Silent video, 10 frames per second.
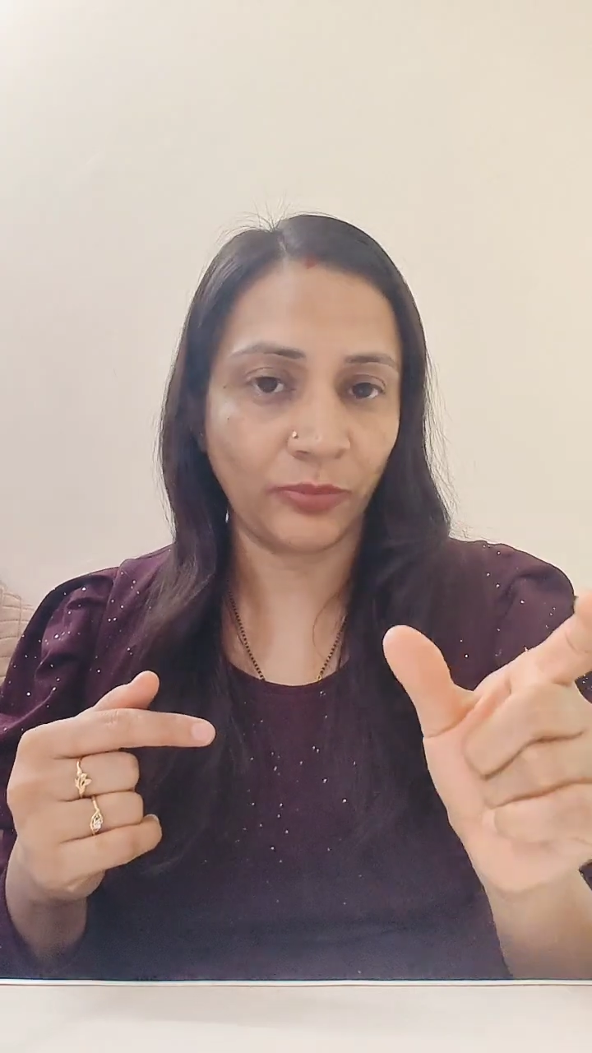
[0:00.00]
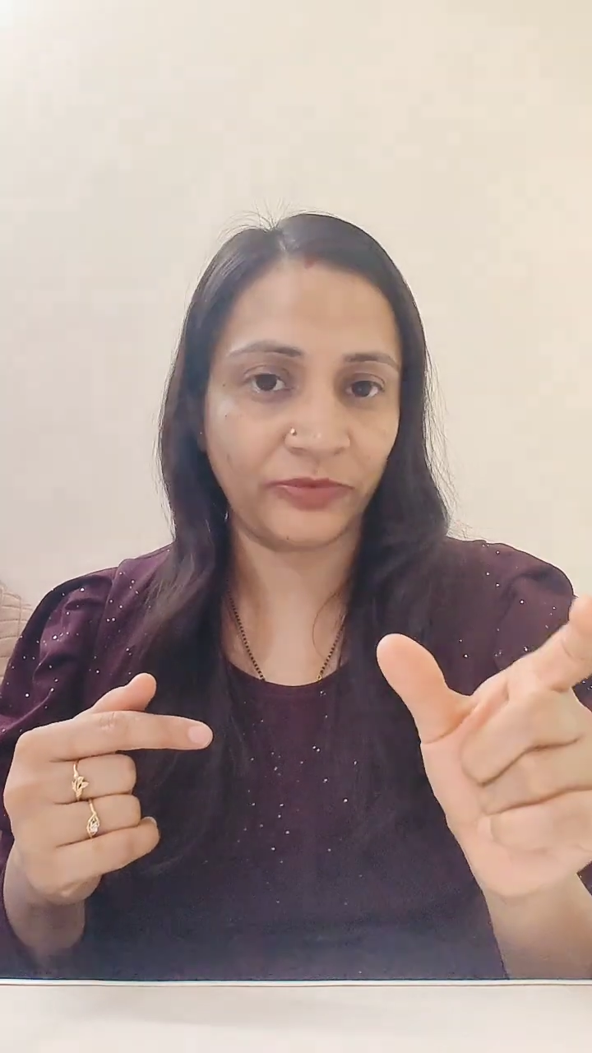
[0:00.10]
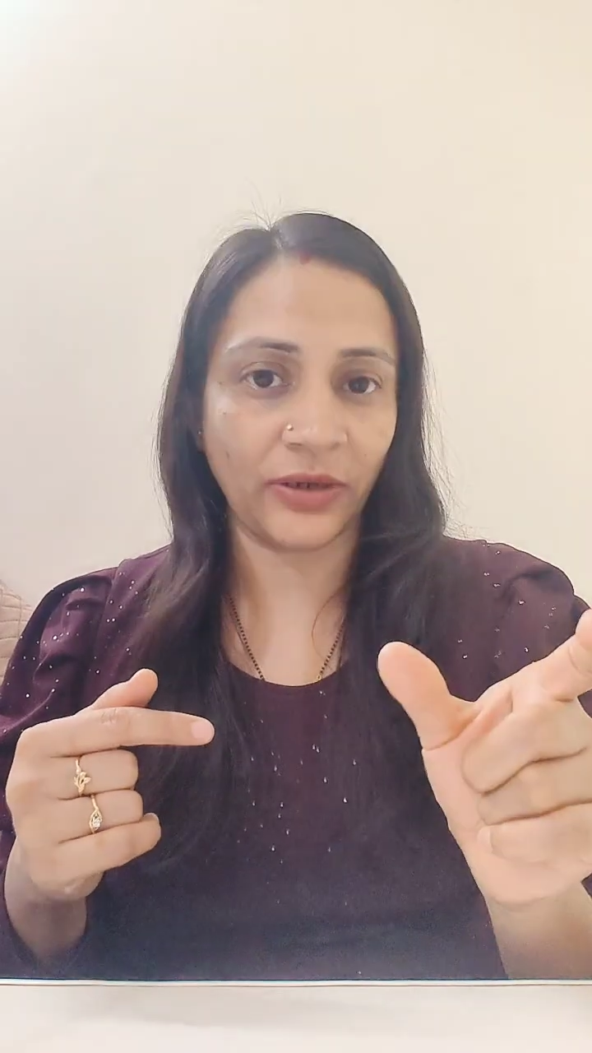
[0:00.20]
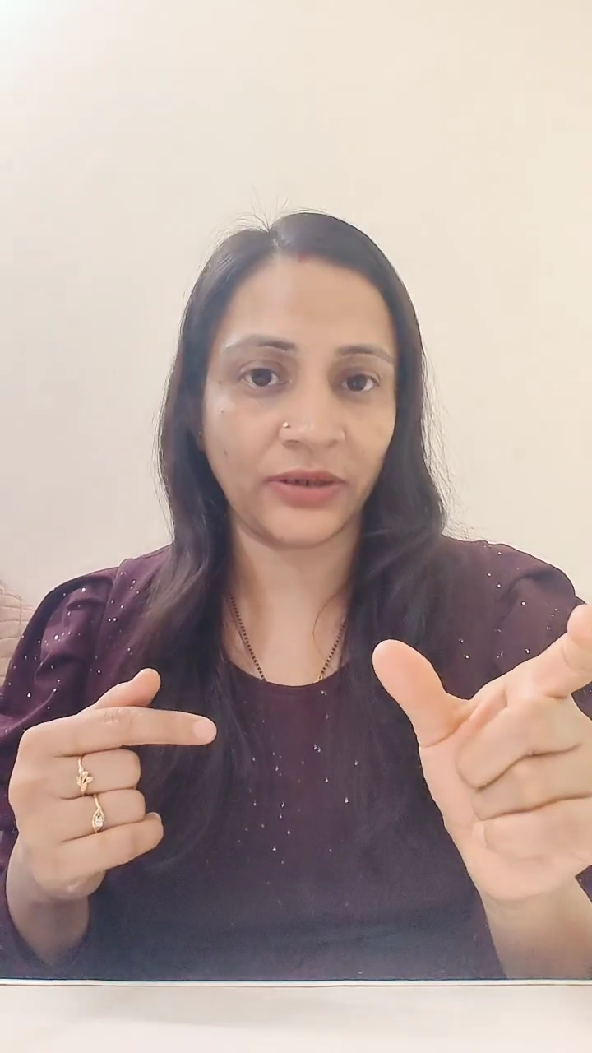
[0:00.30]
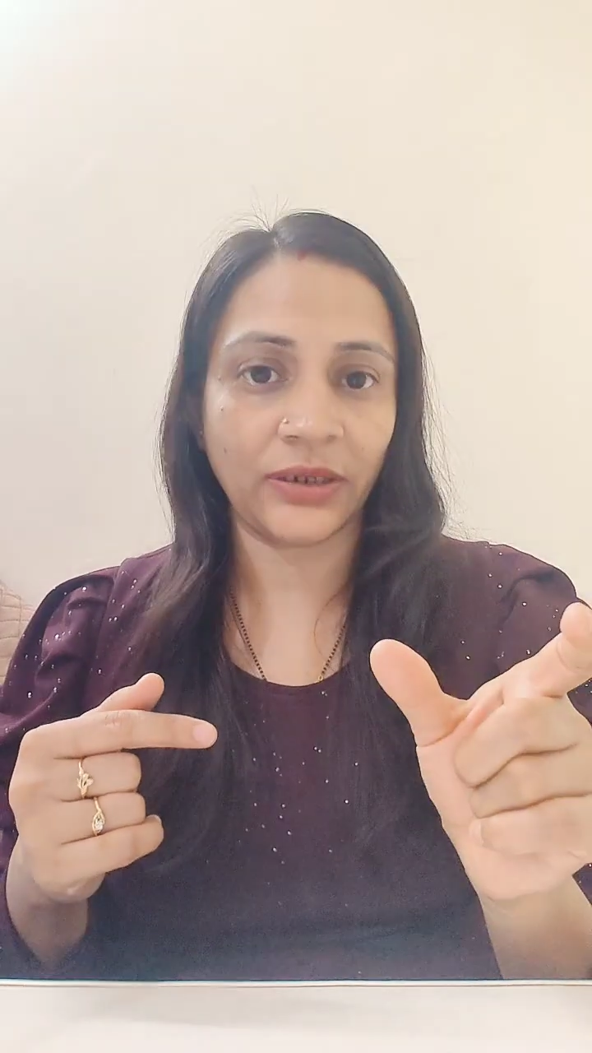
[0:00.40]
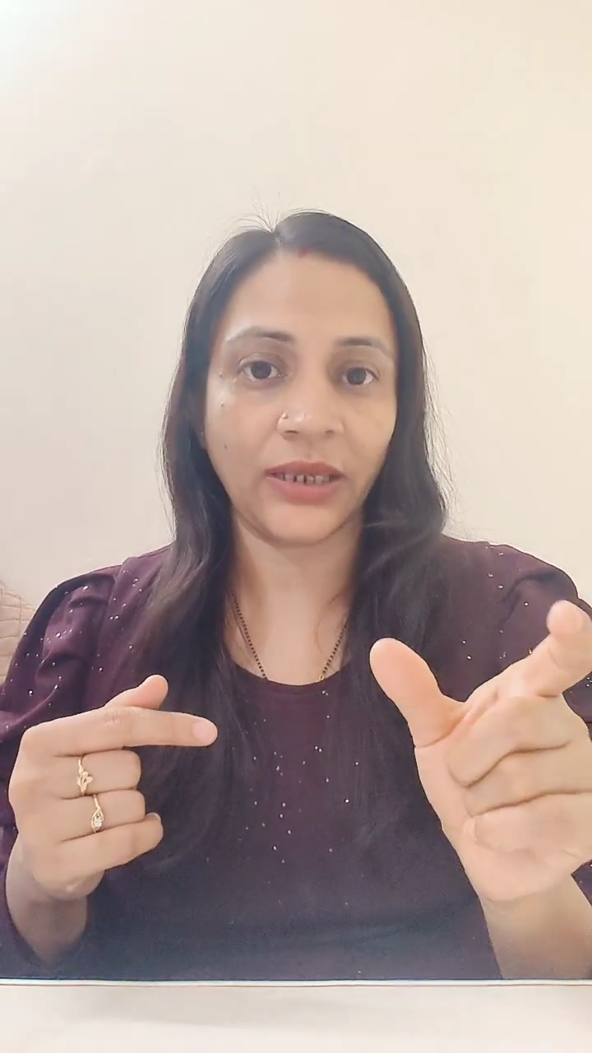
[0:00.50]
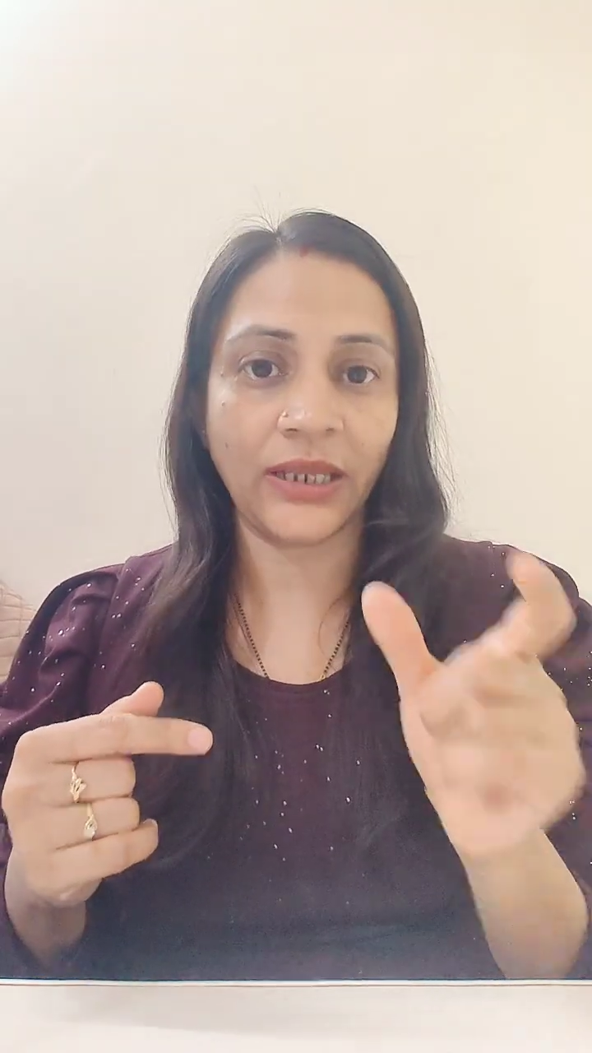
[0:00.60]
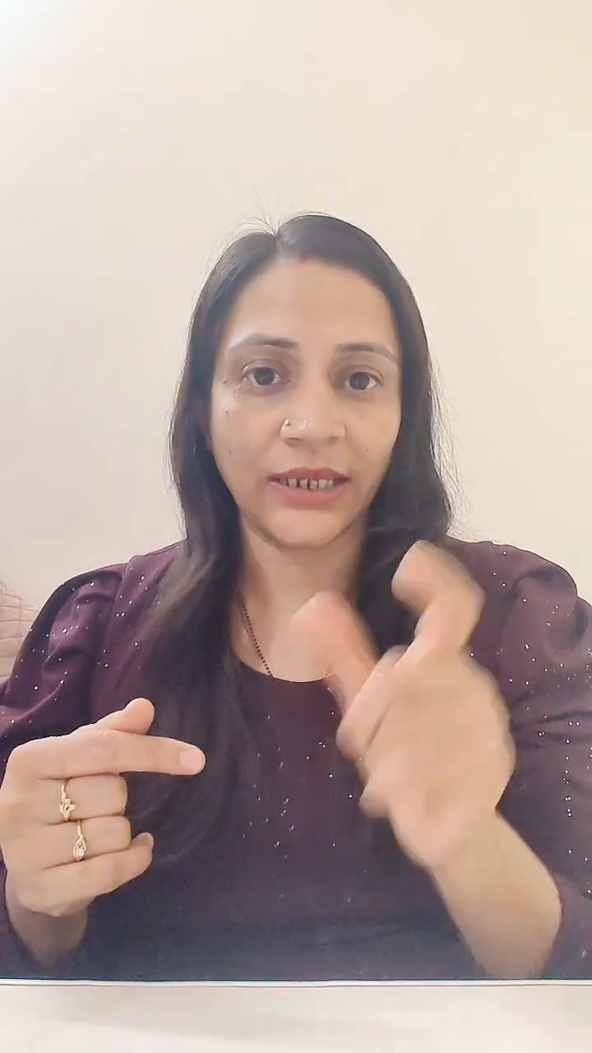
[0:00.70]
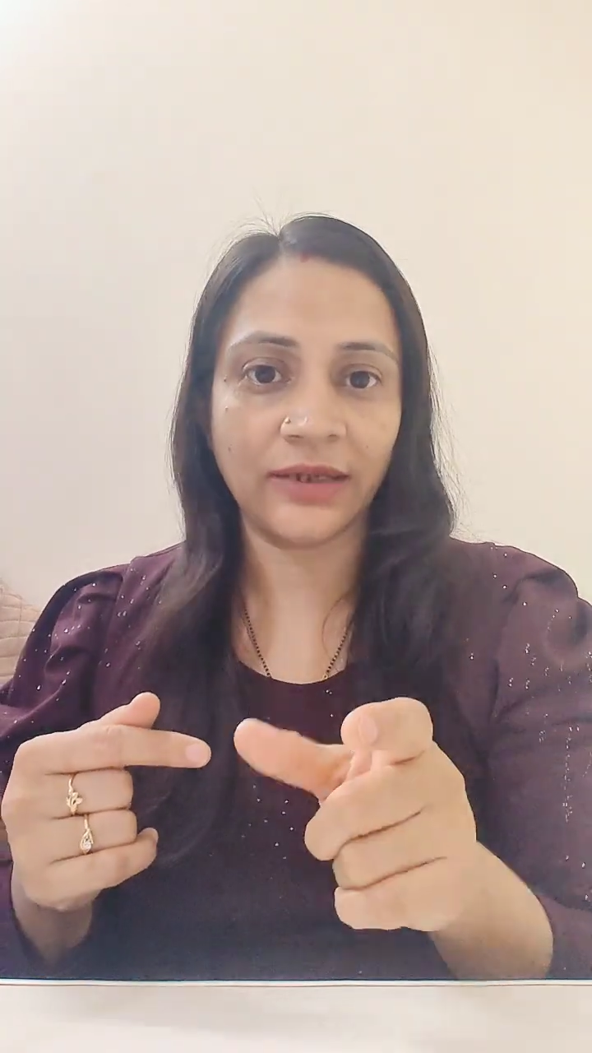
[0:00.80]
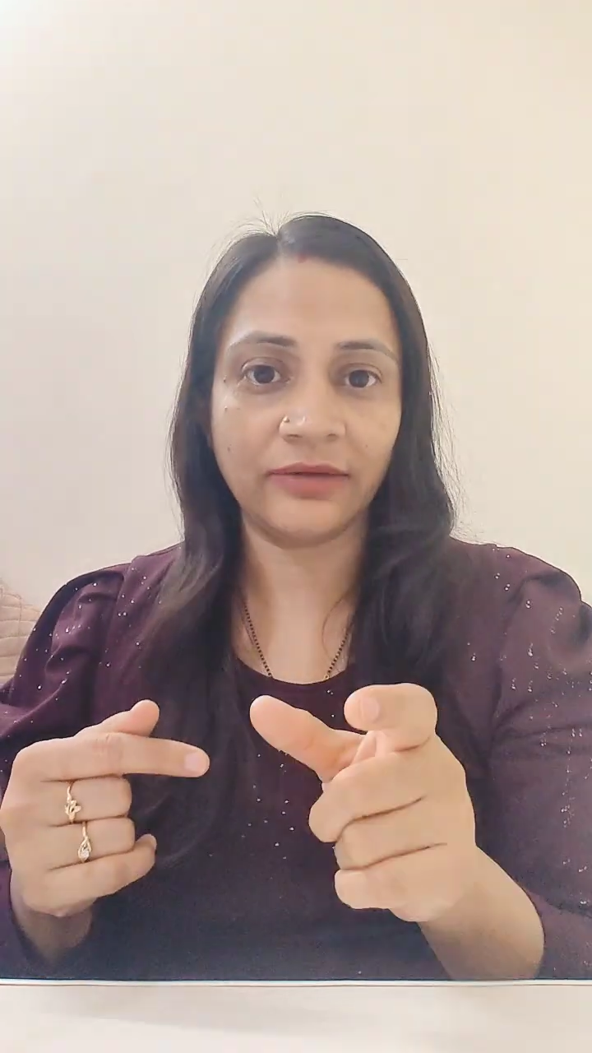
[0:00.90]
object
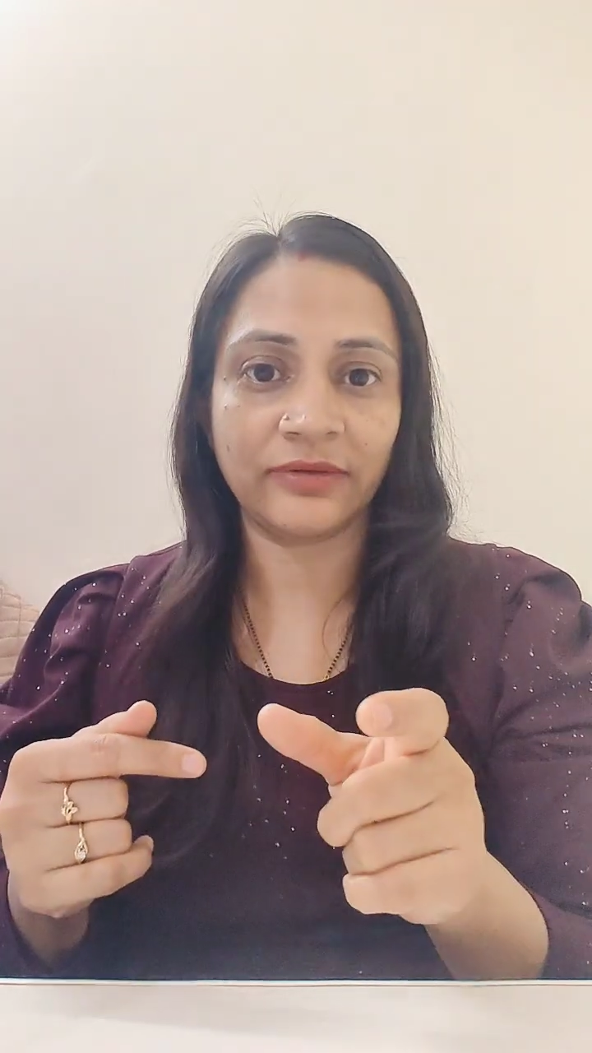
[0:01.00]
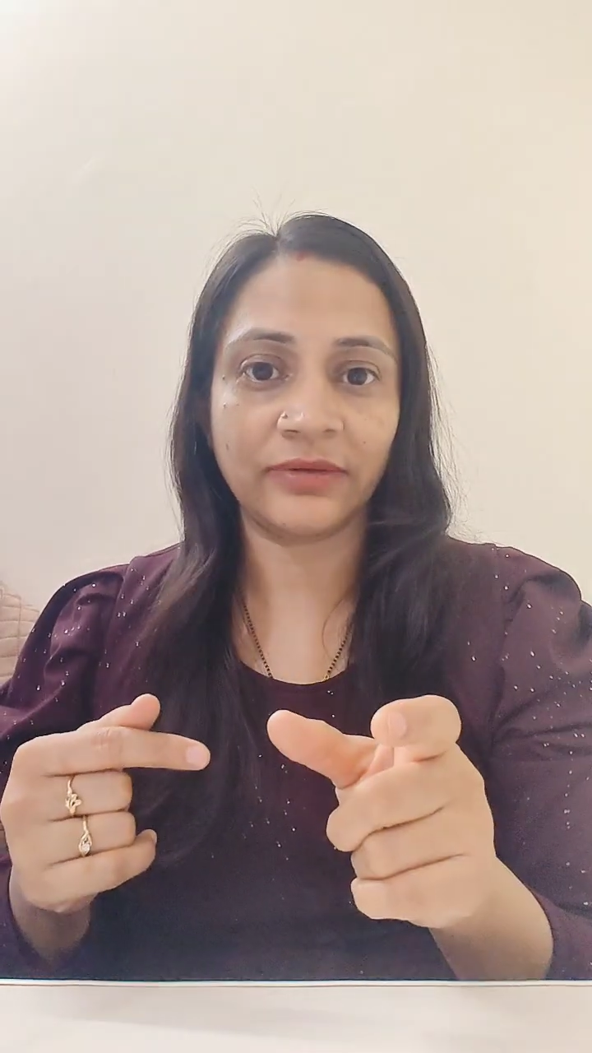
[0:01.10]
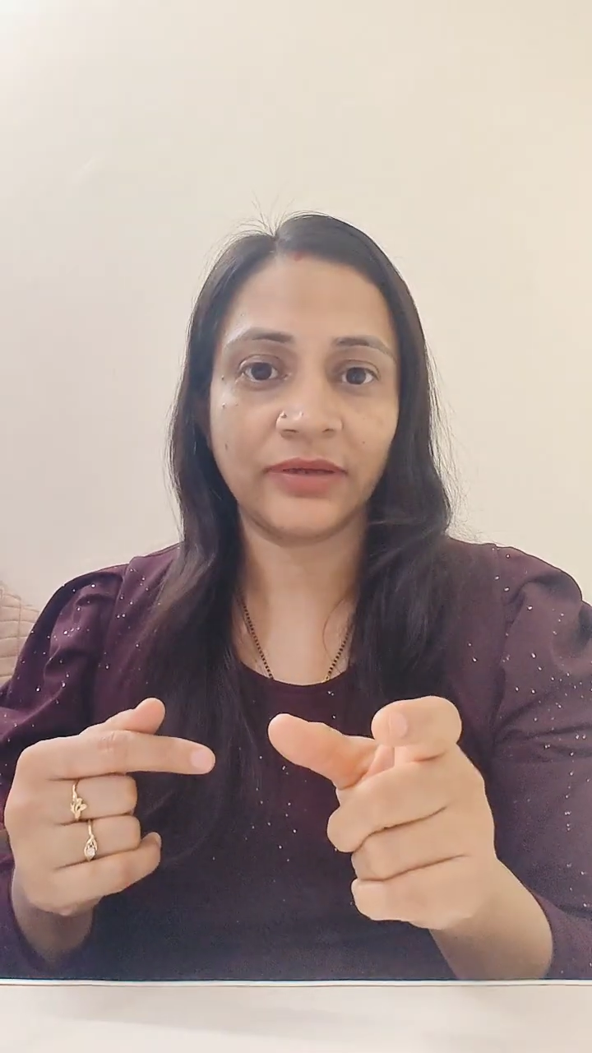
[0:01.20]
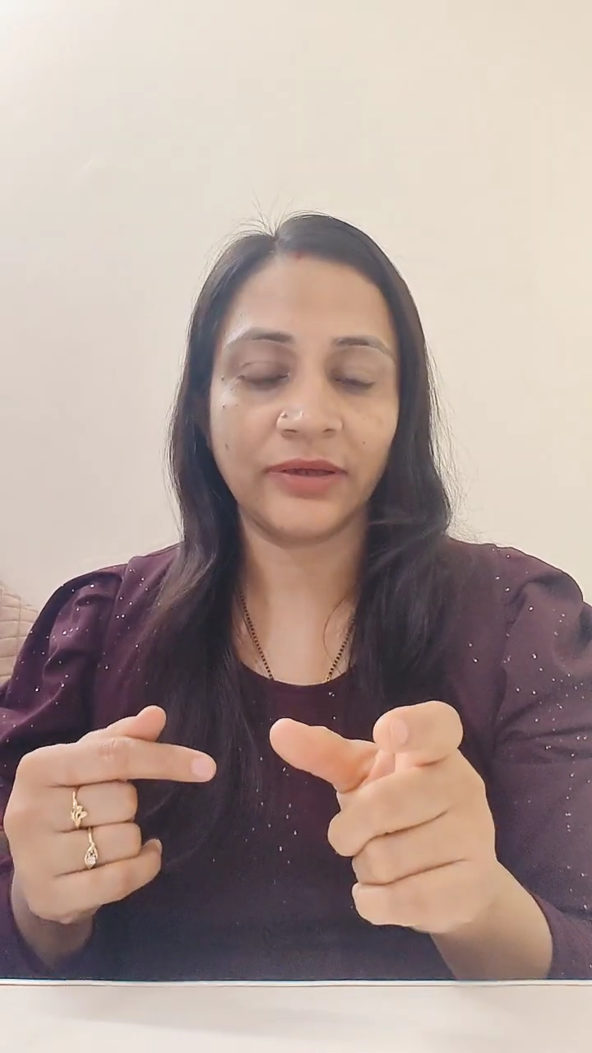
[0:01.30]
in English.